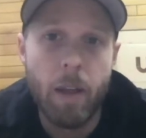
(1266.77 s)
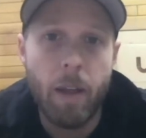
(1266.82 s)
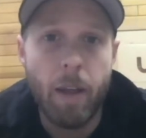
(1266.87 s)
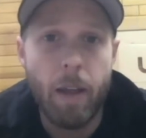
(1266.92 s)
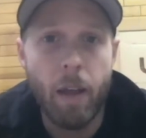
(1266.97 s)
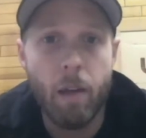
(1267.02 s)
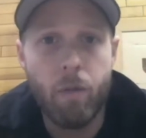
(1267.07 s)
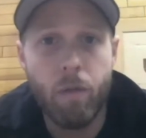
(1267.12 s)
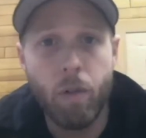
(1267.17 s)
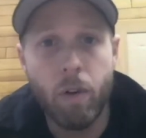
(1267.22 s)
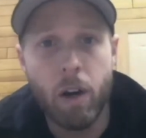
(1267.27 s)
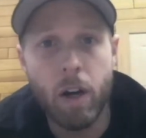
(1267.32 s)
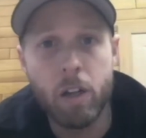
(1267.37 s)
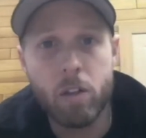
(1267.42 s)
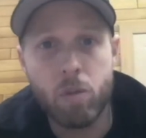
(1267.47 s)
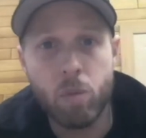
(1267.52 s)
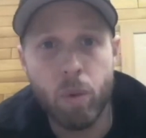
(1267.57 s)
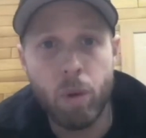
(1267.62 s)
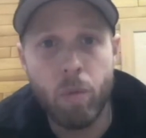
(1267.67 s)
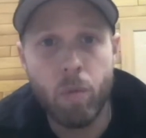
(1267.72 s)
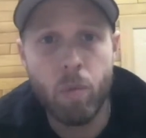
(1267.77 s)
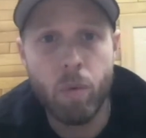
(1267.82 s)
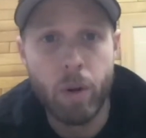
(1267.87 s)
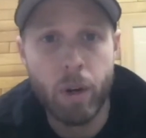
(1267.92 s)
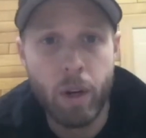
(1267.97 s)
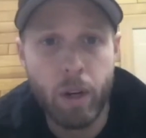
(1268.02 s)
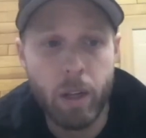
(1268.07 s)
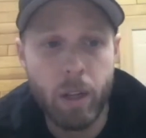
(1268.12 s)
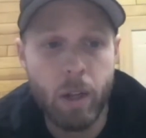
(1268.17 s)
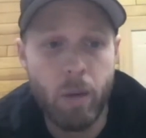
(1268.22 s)
And for us, we
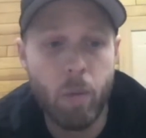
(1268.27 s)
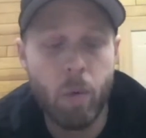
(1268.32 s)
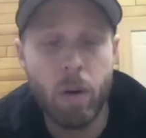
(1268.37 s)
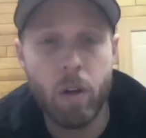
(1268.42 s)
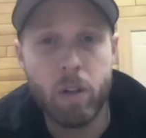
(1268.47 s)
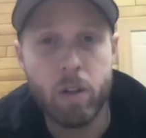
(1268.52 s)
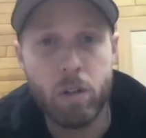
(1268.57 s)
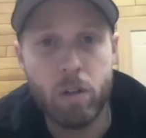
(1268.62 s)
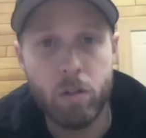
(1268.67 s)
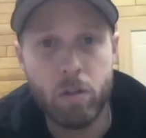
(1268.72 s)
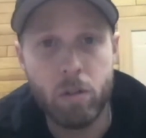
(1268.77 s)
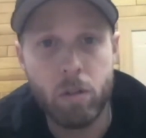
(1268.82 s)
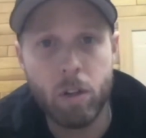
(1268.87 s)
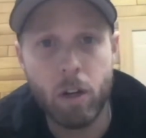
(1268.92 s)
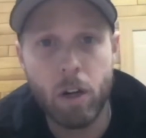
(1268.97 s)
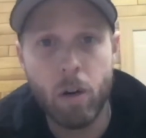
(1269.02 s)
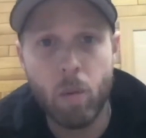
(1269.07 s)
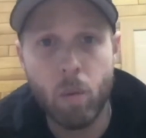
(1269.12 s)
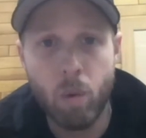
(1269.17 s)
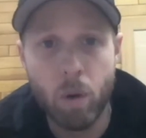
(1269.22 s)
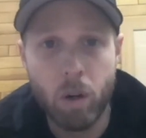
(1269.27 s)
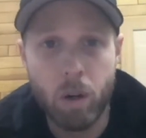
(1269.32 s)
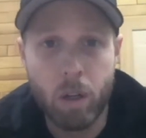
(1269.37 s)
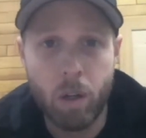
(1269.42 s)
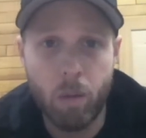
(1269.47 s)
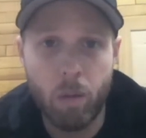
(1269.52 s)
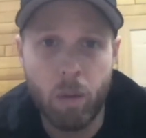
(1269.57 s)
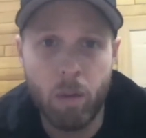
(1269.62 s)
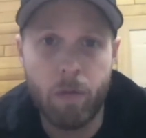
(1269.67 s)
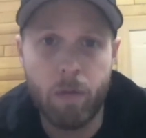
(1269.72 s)
really want to start
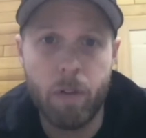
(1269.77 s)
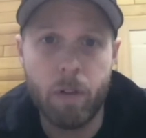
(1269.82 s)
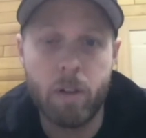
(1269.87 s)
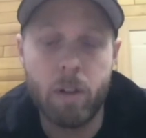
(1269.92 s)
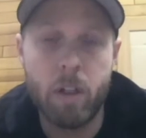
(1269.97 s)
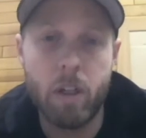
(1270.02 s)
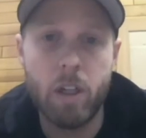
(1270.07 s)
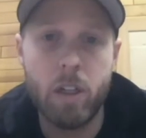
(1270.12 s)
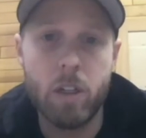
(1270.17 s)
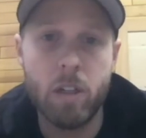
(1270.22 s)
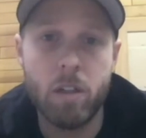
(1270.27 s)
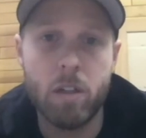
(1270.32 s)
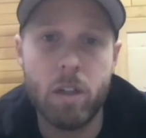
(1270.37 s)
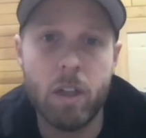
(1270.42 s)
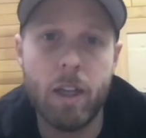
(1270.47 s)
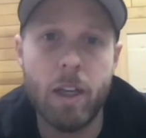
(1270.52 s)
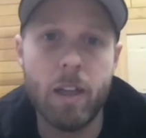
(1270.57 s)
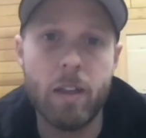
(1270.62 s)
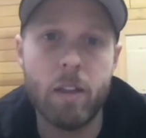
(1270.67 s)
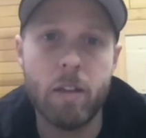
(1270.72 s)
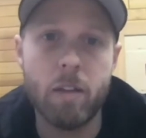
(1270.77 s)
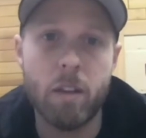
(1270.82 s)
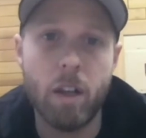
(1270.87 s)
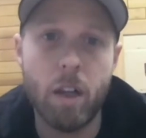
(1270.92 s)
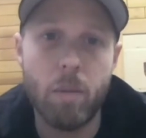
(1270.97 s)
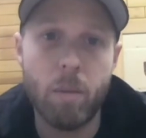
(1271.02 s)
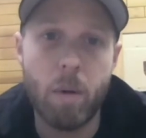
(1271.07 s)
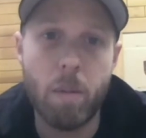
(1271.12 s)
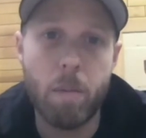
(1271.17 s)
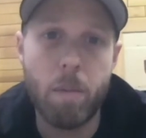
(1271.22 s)
working with the First Nations to get this
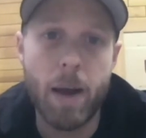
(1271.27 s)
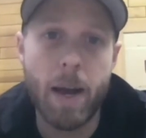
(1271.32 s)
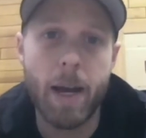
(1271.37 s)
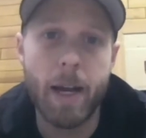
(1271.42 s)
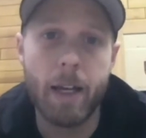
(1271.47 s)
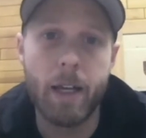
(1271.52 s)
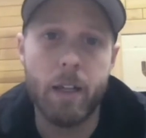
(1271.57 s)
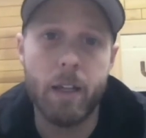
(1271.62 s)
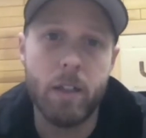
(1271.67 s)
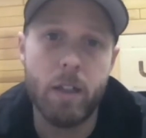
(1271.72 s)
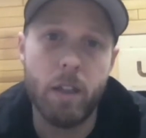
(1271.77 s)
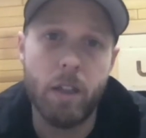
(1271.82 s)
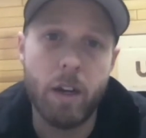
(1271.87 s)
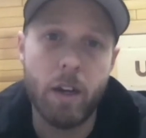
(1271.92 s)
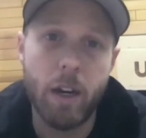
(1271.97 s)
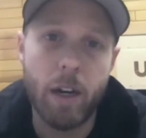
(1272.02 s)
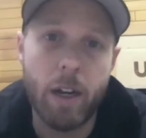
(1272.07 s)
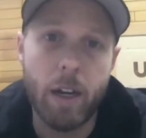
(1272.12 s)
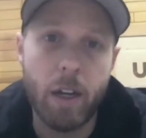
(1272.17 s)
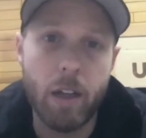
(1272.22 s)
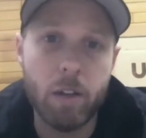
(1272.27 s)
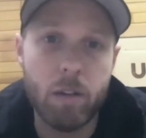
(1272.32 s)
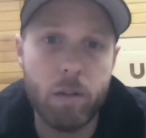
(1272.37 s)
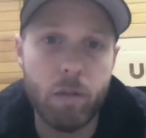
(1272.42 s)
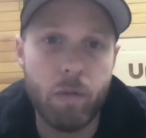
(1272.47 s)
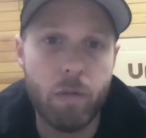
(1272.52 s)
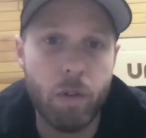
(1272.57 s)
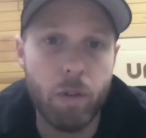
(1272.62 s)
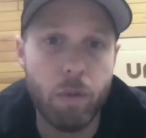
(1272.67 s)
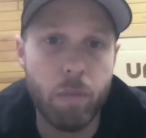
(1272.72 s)
lumber back into their hands
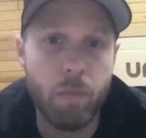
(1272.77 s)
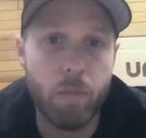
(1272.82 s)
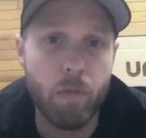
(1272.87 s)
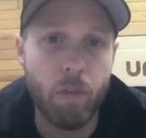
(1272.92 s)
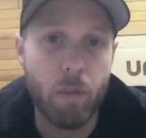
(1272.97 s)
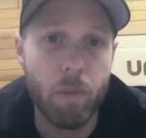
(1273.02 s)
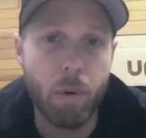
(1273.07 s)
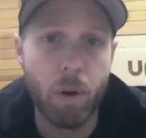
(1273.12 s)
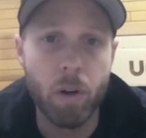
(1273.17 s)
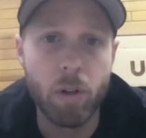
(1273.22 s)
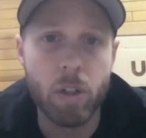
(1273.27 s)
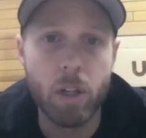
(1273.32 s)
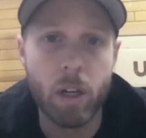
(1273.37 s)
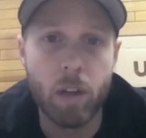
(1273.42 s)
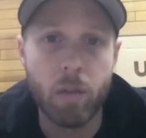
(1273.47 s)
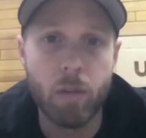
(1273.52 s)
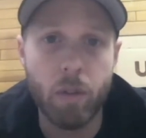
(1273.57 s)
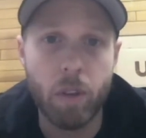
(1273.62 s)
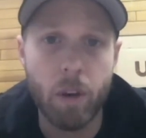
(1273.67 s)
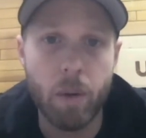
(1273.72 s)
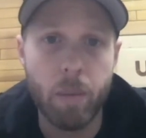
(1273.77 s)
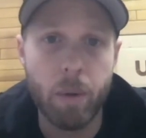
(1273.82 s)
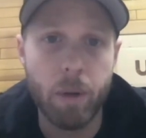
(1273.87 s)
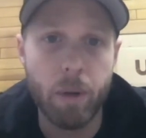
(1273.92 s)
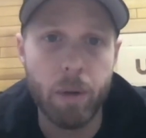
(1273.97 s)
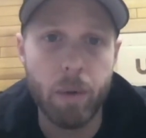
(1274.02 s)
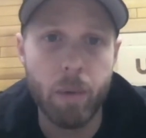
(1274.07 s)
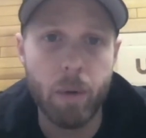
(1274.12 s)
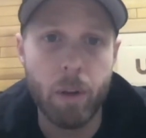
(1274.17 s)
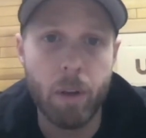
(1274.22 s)
for projects where they're
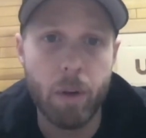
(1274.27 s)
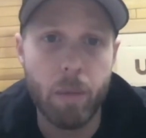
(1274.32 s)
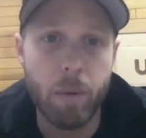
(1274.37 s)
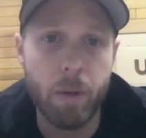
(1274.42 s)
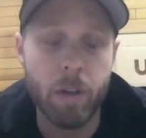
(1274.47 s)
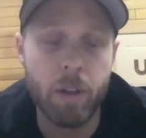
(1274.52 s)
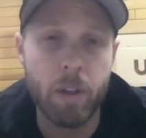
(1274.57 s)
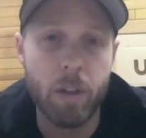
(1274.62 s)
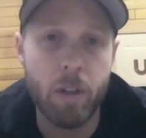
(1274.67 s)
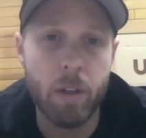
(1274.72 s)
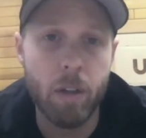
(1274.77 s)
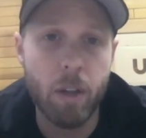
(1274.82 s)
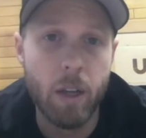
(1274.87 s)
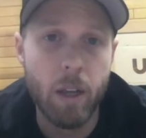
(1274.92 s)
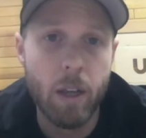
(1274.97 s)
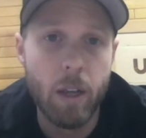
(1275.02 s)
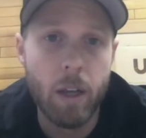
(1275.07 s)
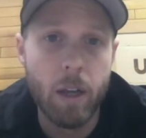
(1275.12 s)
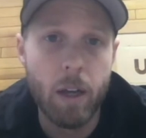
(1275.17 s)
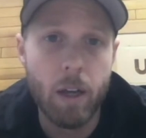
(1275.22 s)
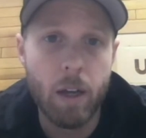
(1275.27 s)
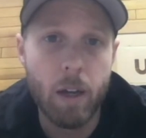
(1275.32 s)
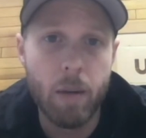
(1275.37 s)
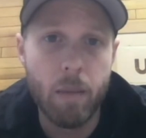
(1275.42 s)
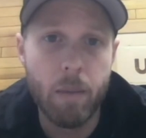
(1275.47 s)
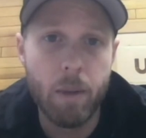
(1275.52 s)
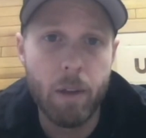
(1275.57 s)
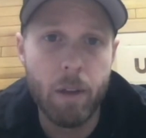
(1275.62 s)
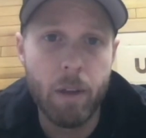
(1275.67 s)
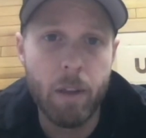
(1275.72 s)
building
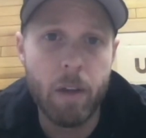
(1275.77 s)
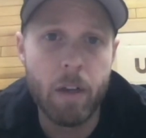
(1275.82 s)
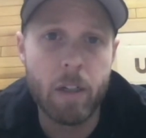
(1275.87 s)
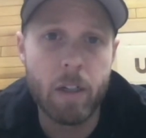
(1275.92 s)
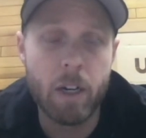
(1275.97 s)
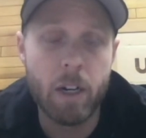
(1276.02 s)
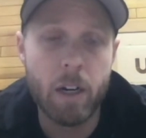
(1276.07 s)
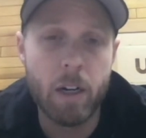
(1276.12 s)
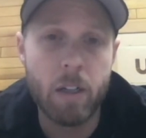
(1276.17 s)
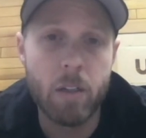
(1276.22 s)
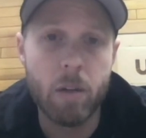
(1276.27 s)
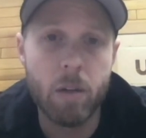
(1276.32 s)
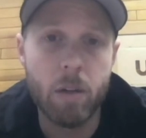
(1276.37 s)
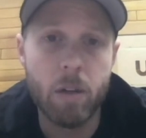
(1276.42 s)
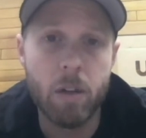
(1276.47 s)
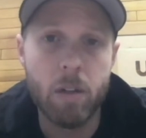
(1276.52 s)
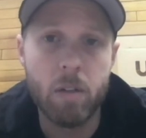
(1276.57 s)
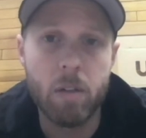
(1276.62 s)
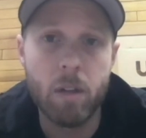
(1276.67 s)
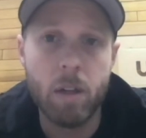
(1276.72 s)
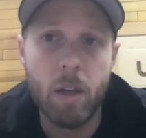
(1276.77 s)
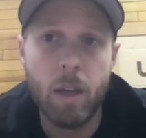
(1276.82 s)
in their territories.